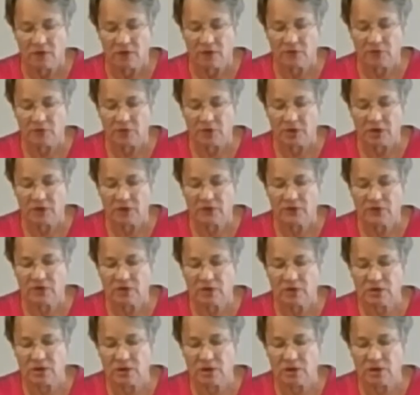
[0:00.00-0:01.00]
From what I've
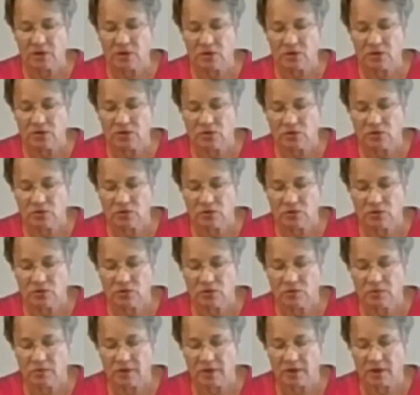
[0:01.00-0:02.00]
seen on
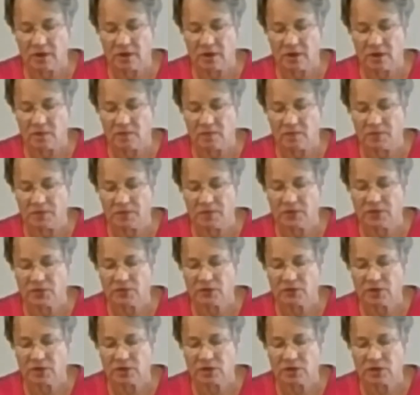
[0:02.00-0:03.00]
YouTube and
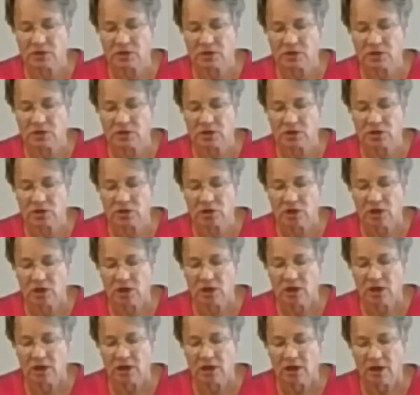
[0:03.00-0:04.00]
Pinterest and such,
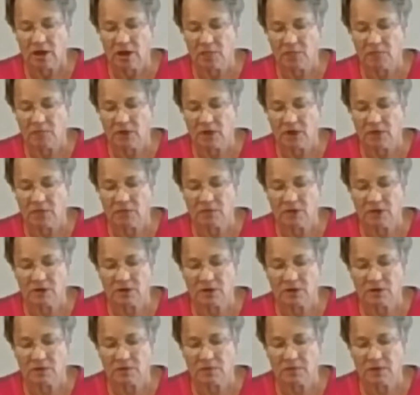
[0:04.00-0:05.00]
it might
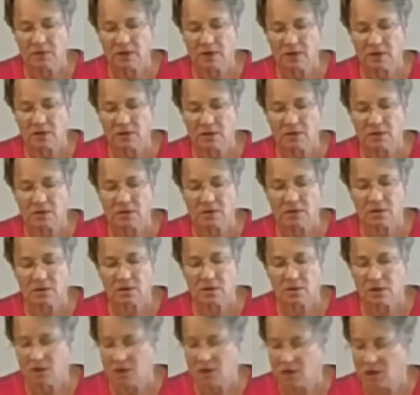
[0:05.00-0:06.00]
make the paint
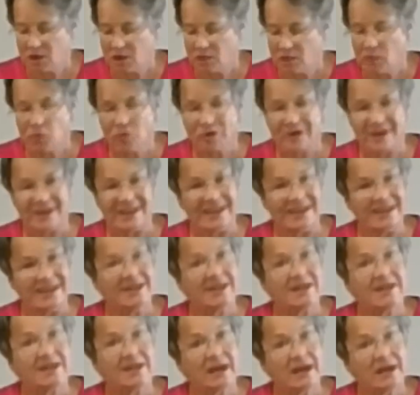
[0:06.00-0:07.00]
more
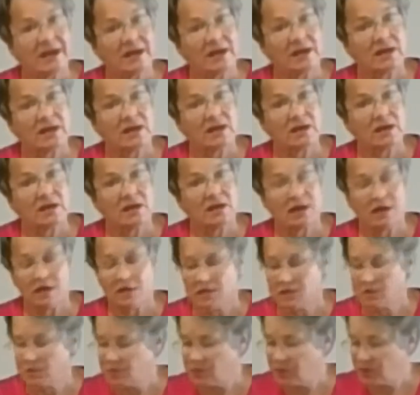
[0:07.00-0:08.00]
ink-like
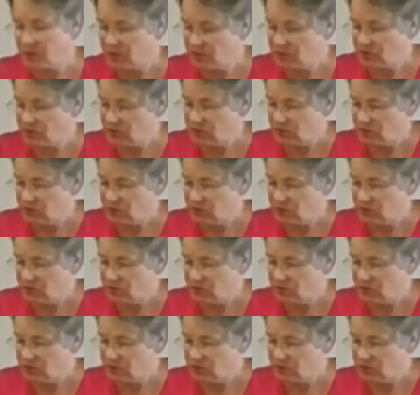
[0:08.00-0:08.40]
as opposed